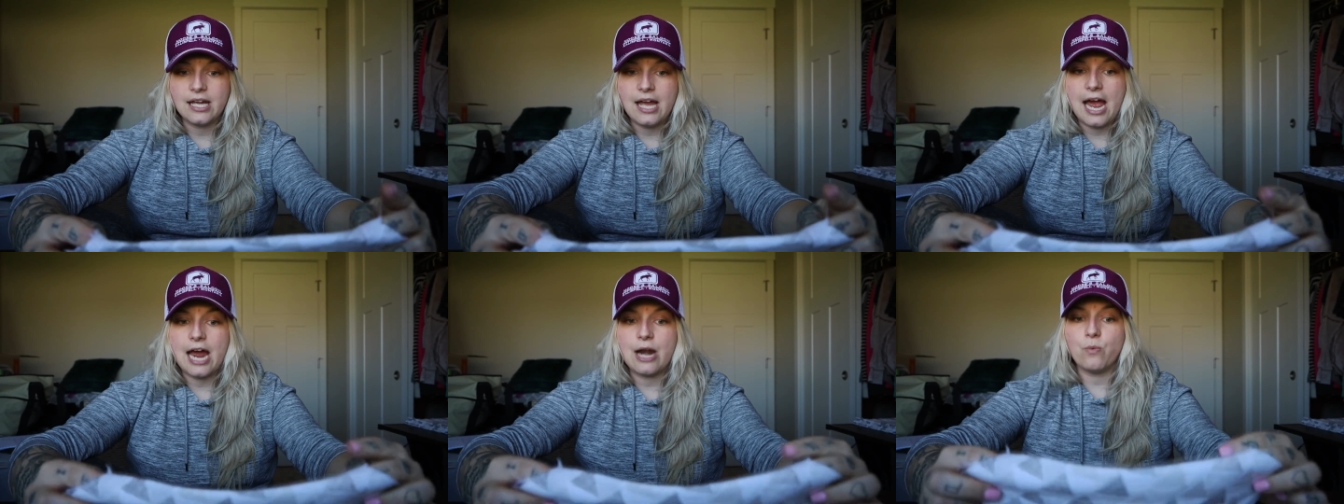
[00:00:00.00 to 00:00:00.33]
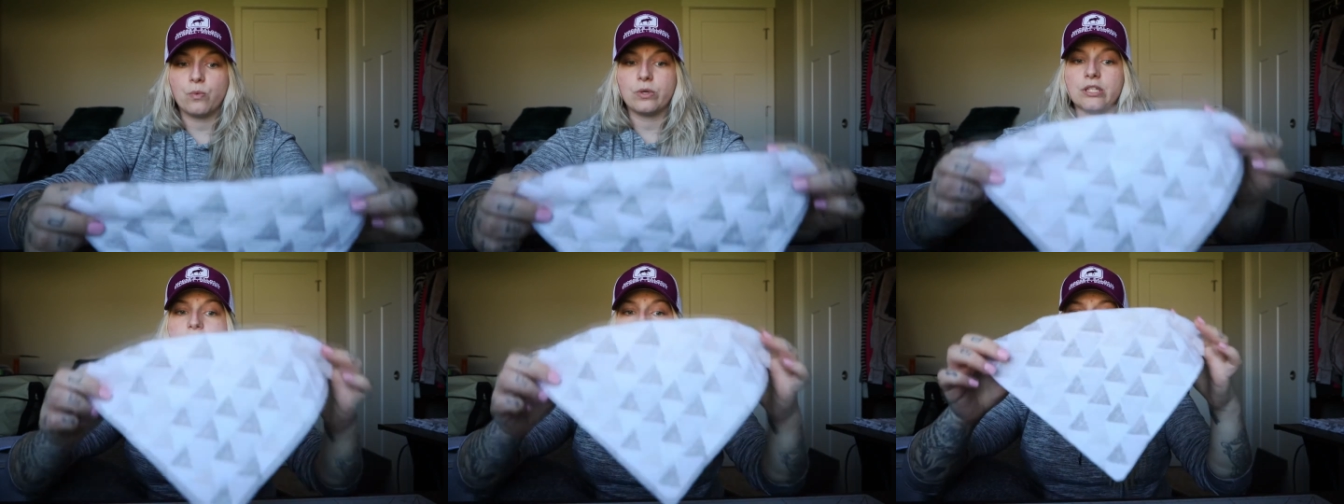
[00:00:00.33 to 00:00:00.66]
and
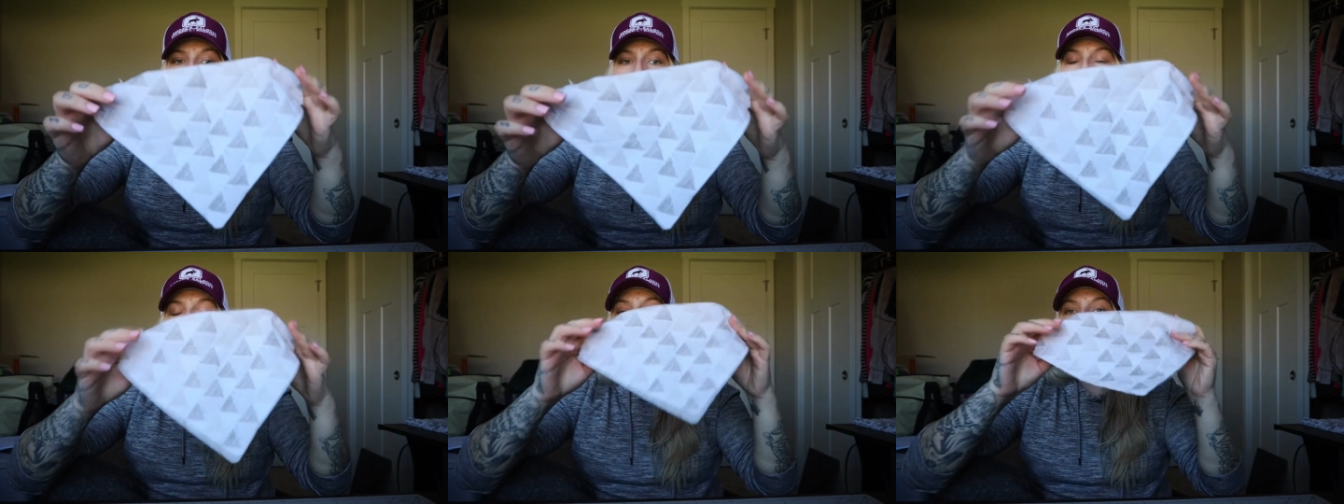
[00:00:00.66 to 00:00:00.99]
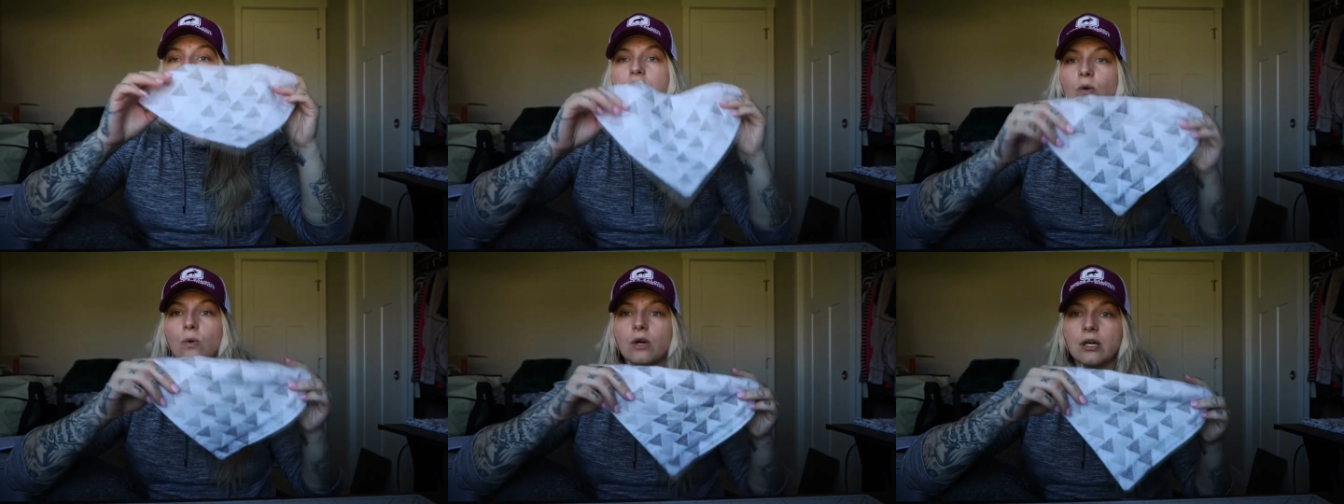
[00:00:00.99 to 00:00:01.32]
would look
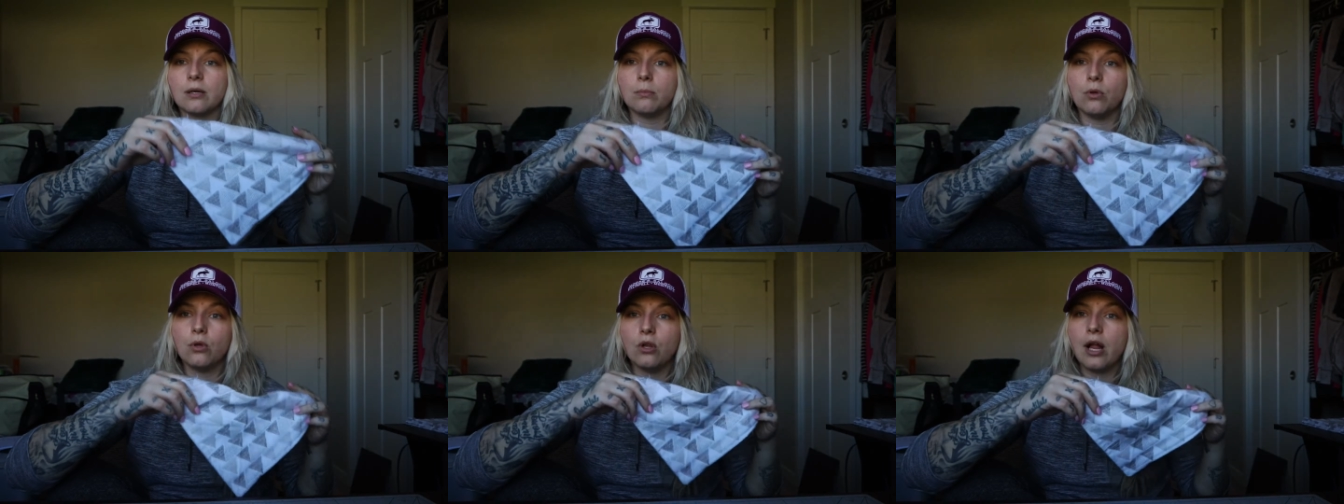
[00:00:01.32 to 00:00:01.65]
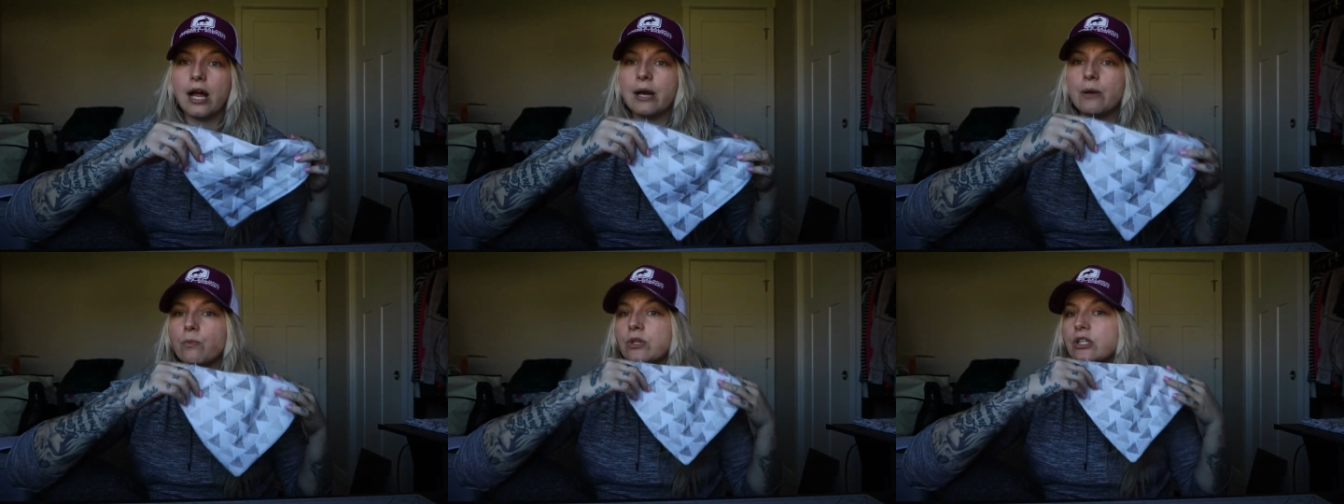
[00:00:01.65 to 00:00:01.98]
adorable
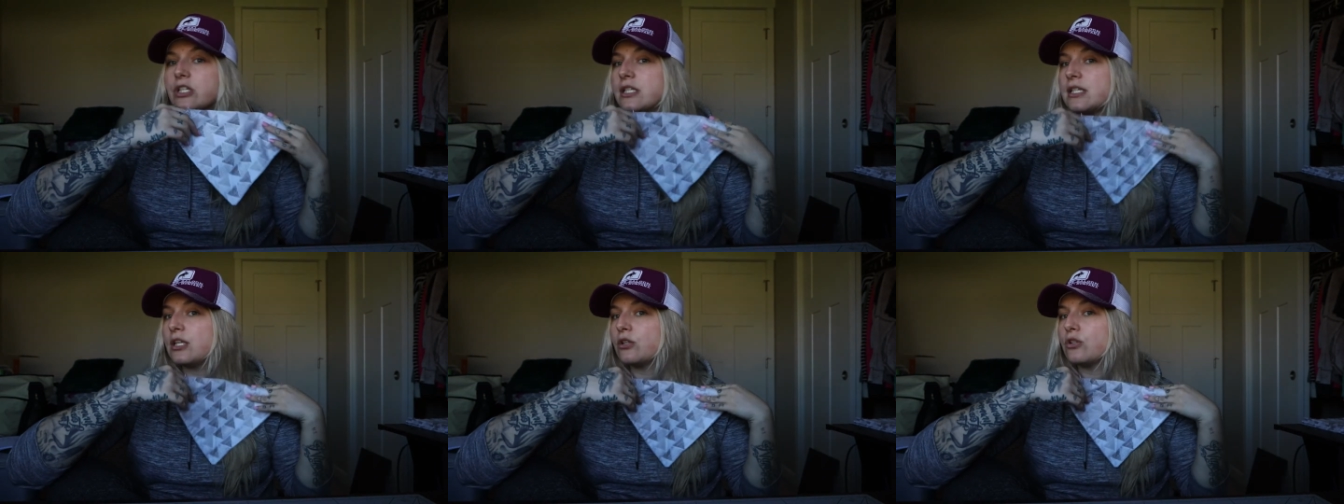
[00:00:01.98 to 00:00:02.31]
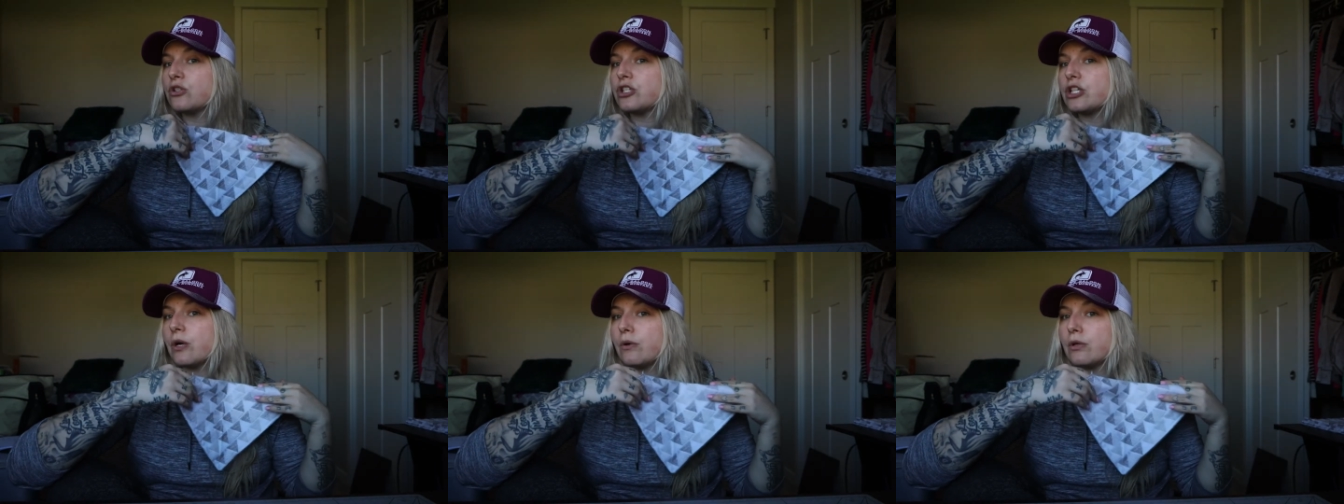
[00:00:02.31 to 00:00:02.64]
and would still
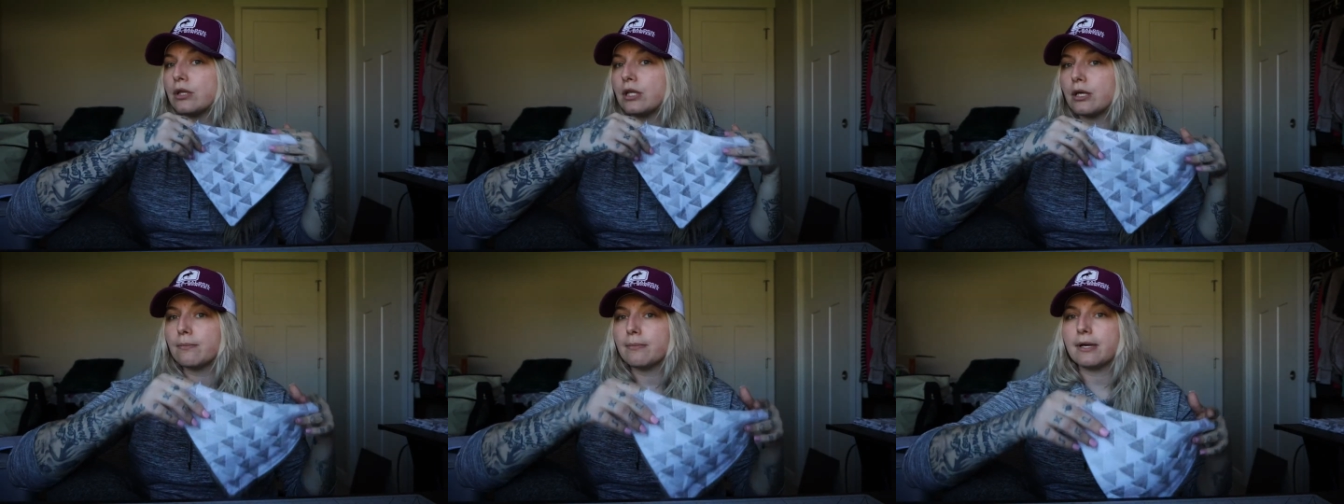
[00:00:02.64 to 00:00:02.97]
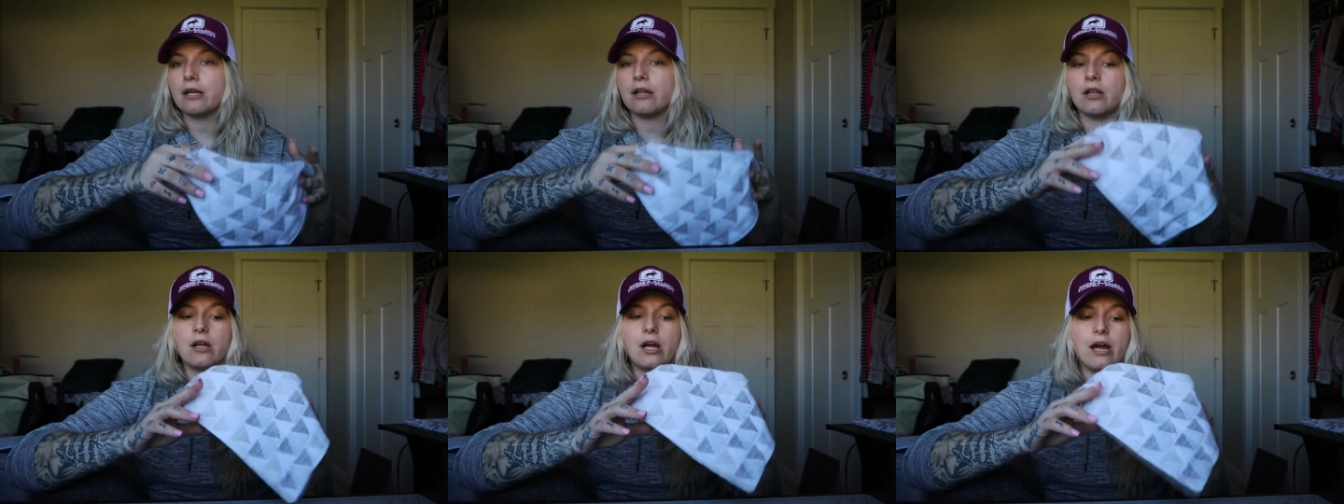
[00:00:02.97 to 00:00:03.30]
show a little bit
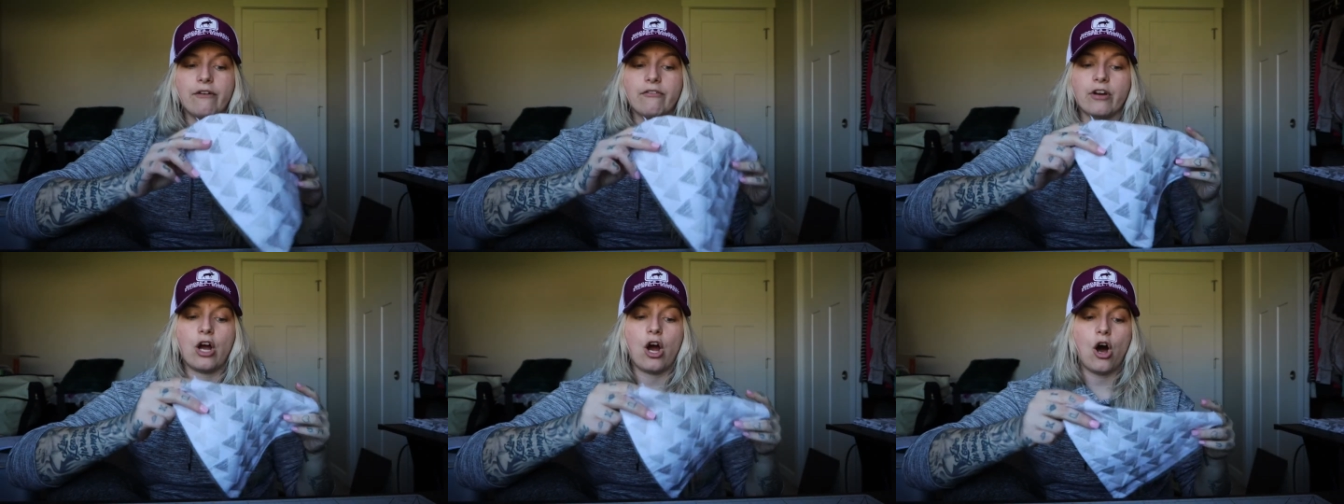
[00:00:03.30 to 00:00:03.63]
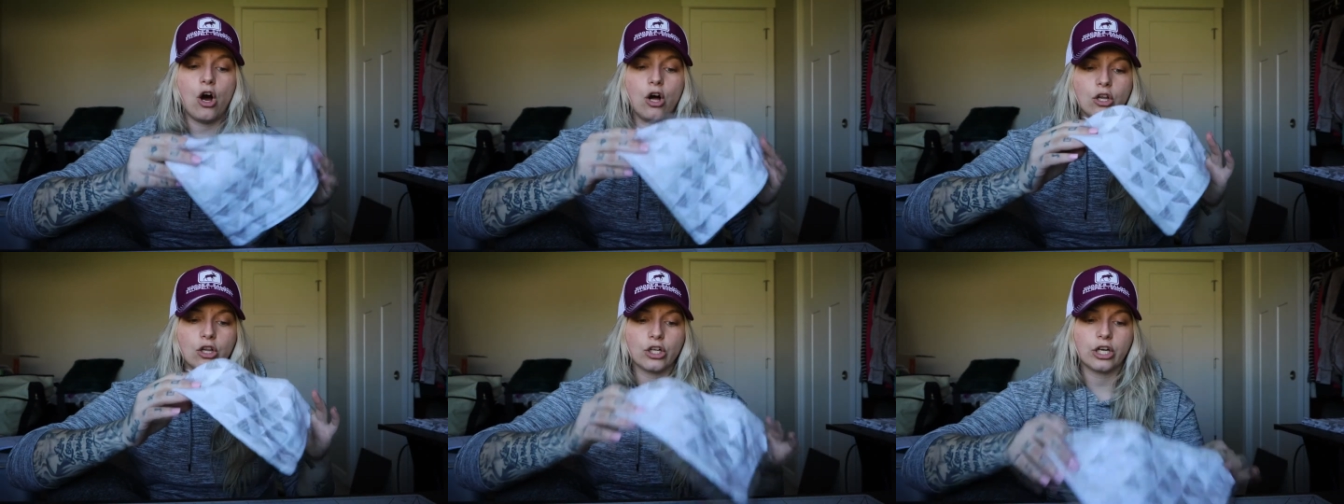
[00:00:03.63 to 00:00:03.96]
of a
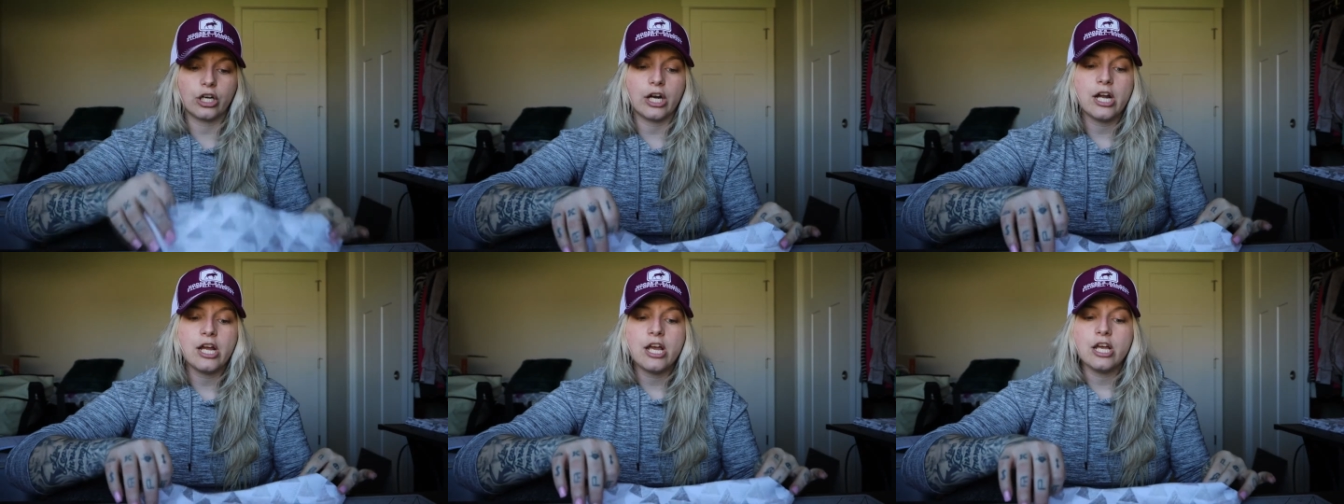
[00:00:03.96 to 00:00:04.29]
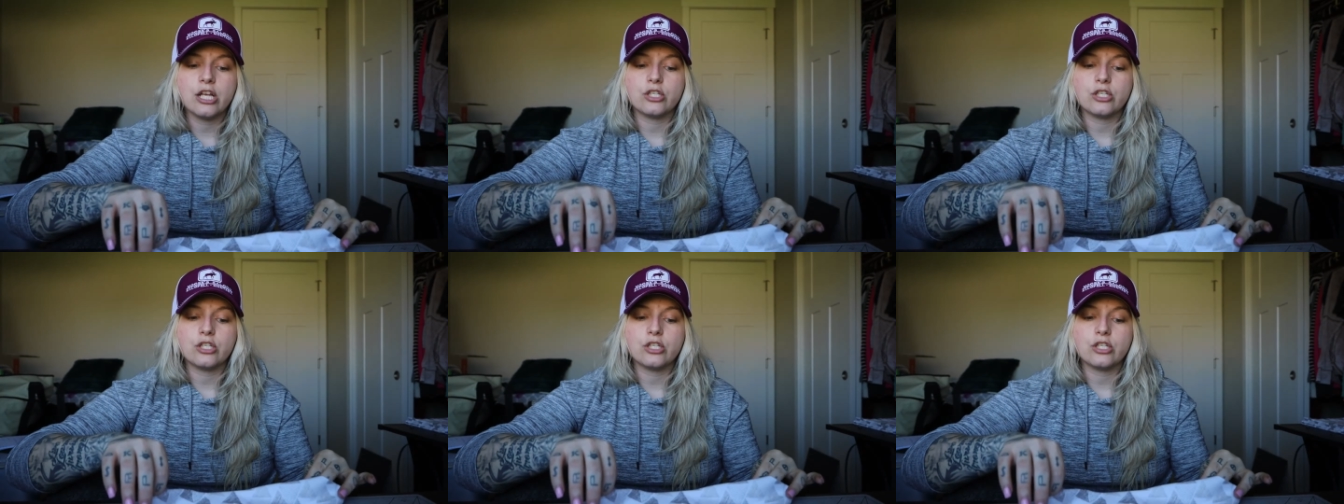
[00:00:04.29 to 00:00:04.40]
collar,